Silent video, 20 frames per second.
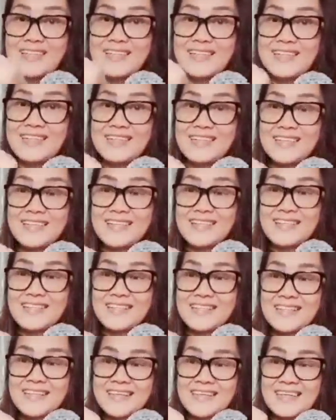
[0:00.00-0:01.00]

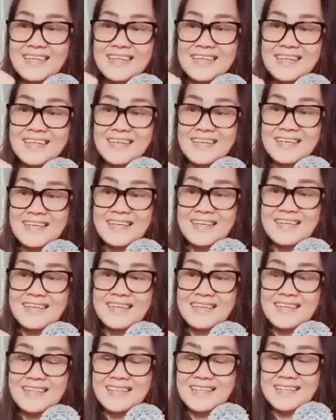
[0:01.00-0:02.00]

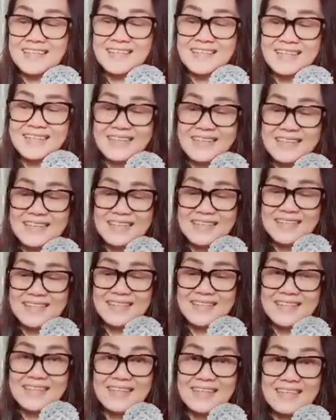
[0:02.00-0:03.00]

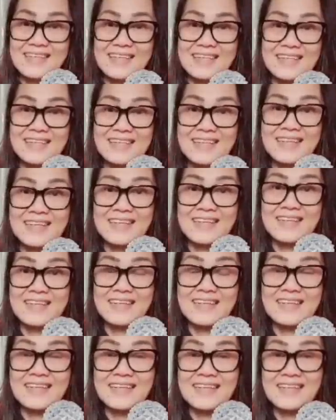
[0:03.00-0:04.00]

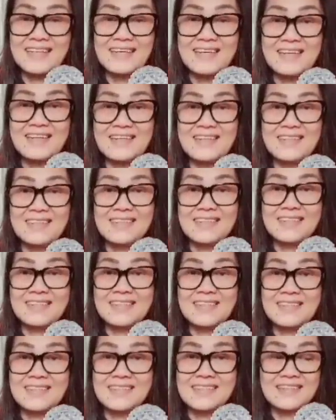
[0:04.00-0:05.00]

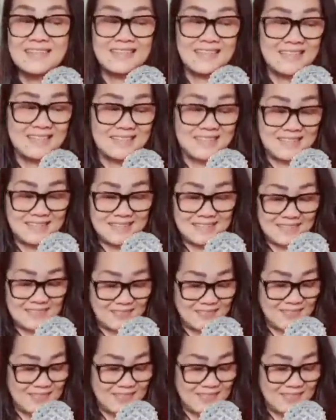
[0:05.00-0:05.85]
(no one is talking)